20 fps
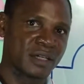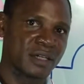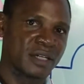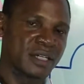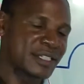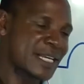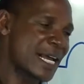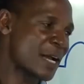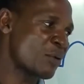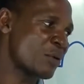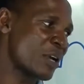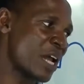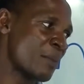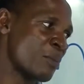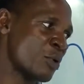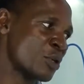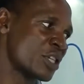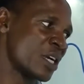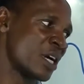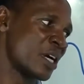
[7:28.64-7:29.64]

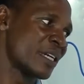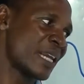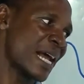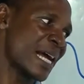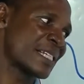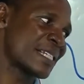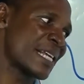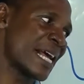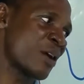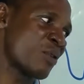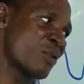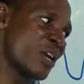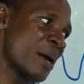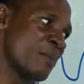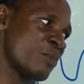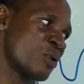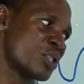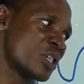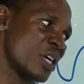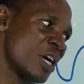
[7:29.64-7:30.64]
The circular
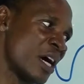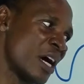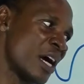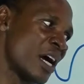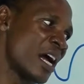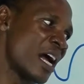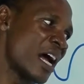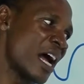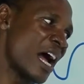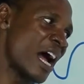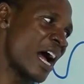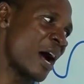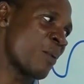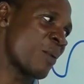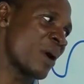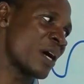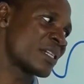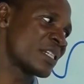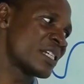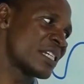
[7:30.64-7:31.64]
motion,
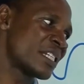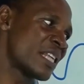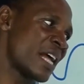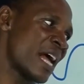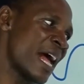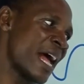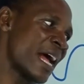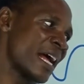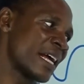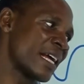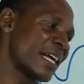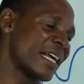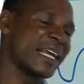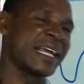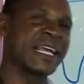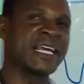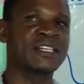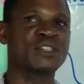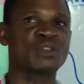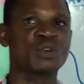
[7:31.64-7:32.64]
our theta
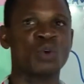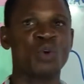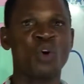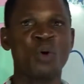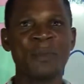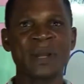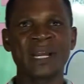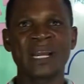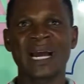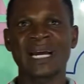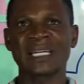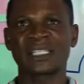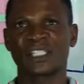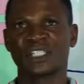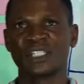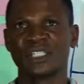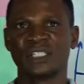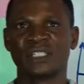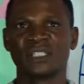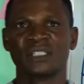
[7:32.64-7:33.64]
is omega
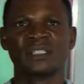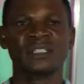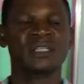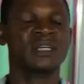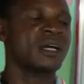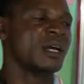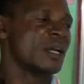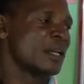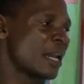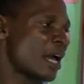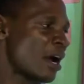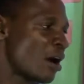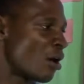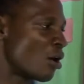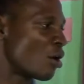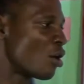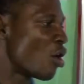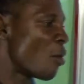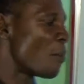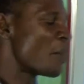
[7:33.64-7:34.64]
t.
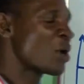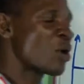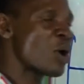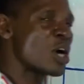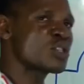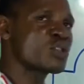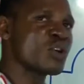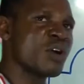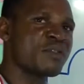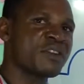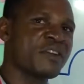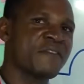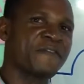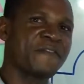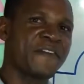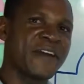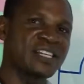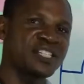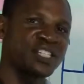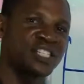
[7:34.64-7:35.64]
Now, because of the
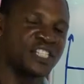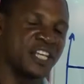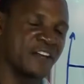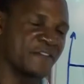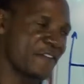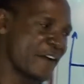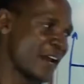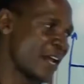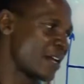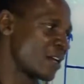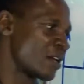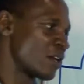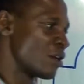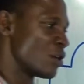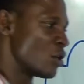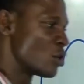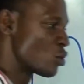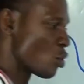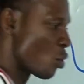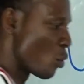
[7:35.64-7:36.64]
phase difference,
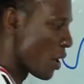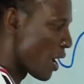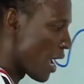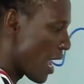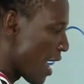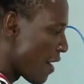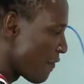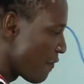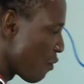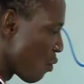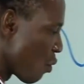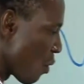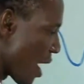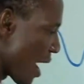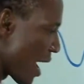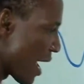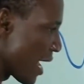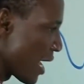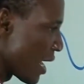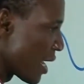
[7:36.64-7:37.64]
so we have
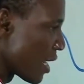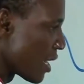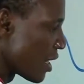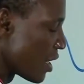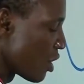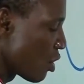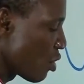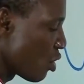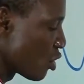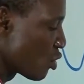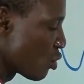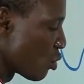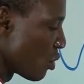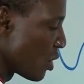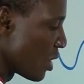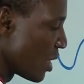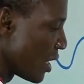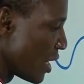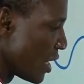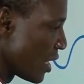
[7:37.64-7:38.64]
y equal to
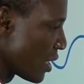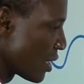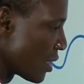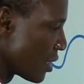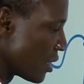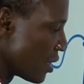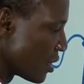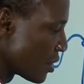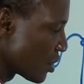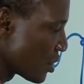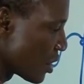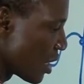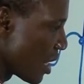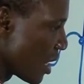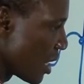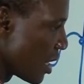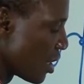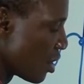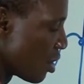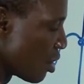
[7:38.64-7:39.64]
a
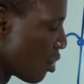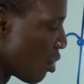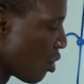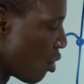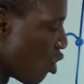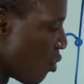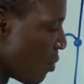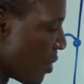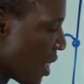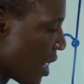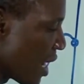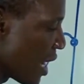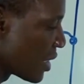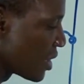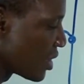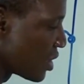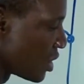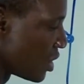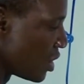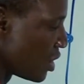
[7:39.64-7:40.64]
sine omega
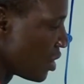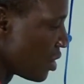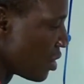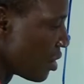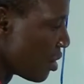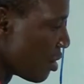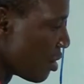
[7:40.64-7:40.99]
t